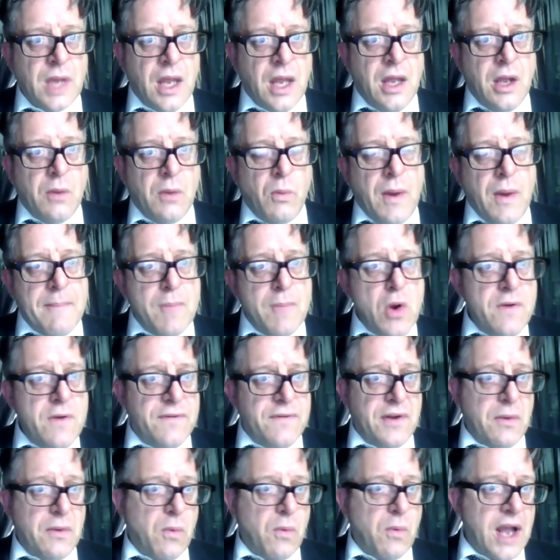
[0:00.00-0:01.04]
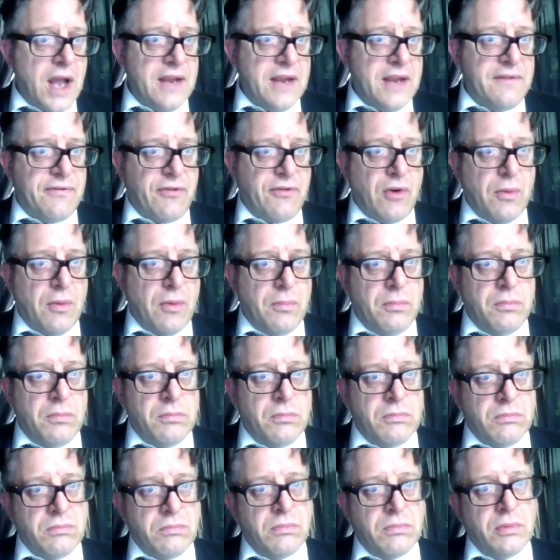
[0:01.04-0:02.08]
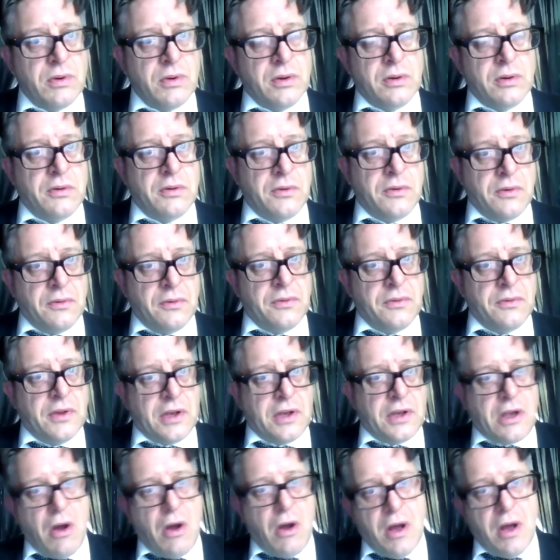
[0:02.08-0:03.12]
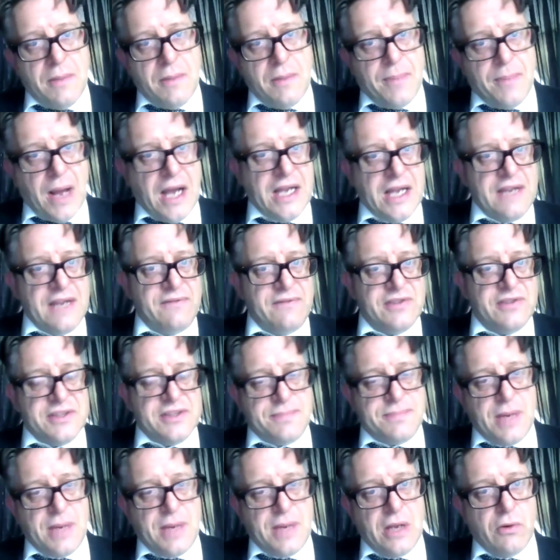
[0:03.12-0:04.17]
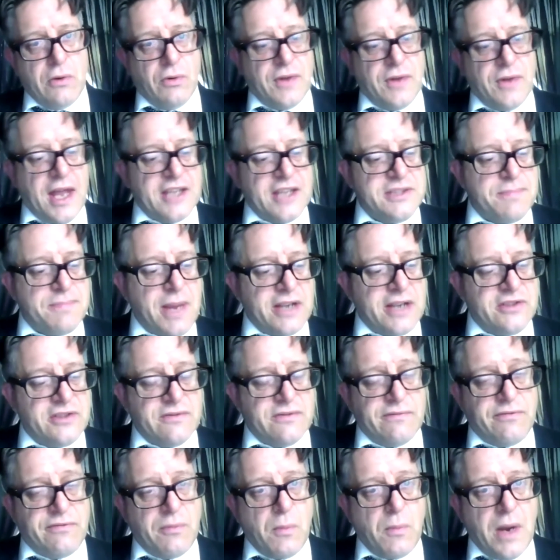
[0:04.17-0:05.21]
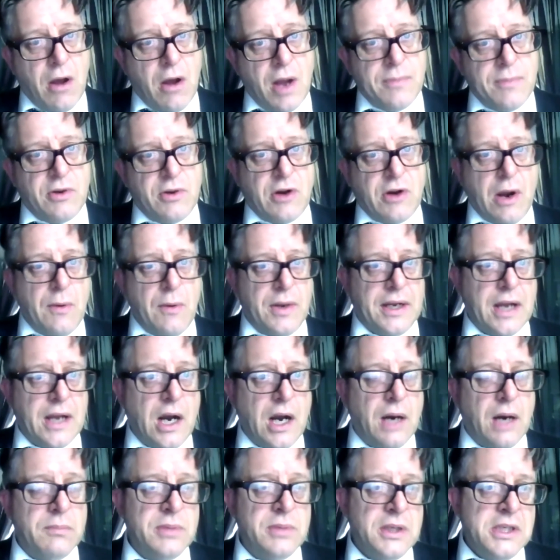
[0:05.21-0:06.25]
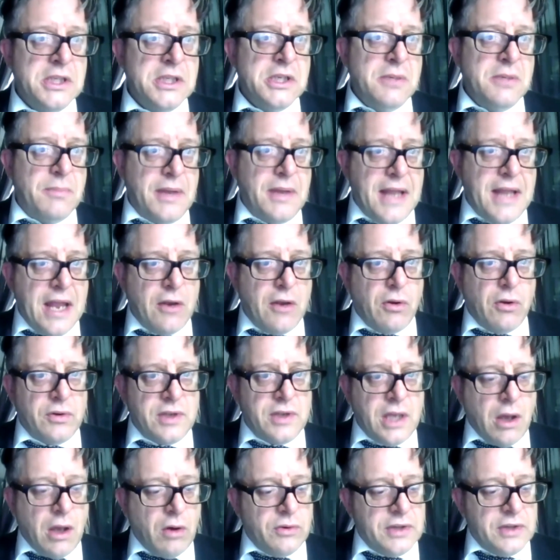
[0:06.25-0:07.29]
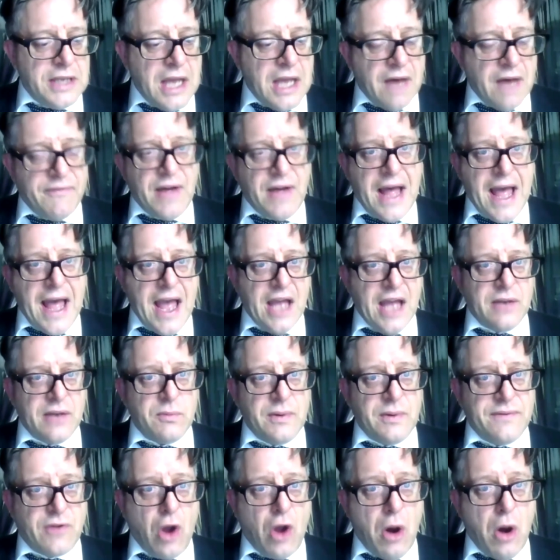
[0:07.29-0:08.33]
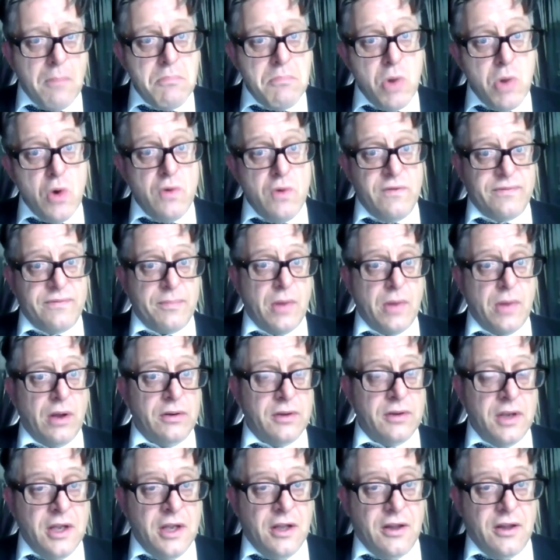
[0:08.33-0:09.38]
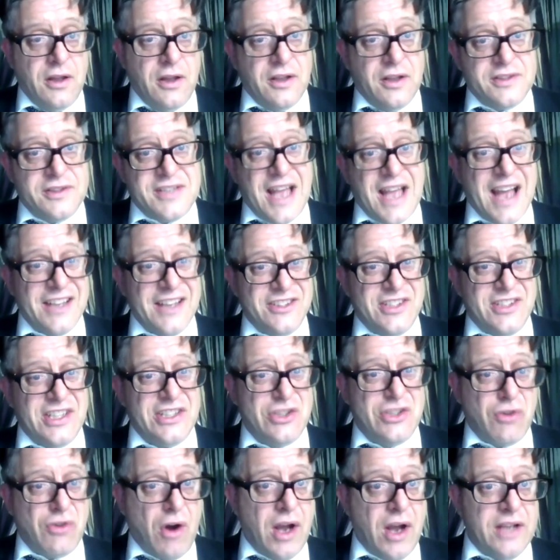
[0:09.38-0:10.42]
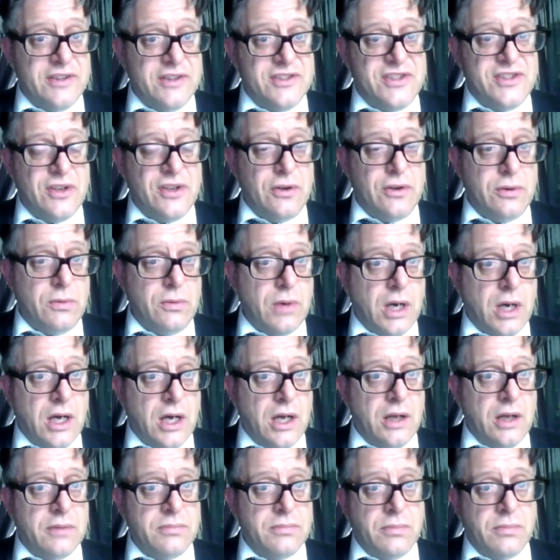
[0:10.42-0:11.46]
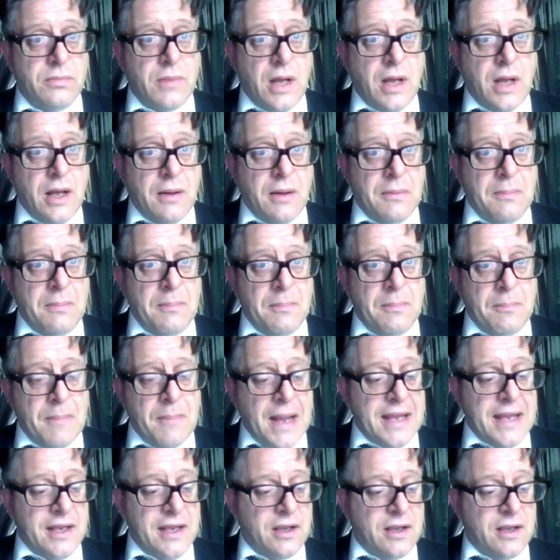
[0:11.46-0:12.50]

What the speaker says: we're moving away from the kind of behaviours being on that spectrum from when I'm growing up. But then on the other hand, we've got a movement that's actually trying to make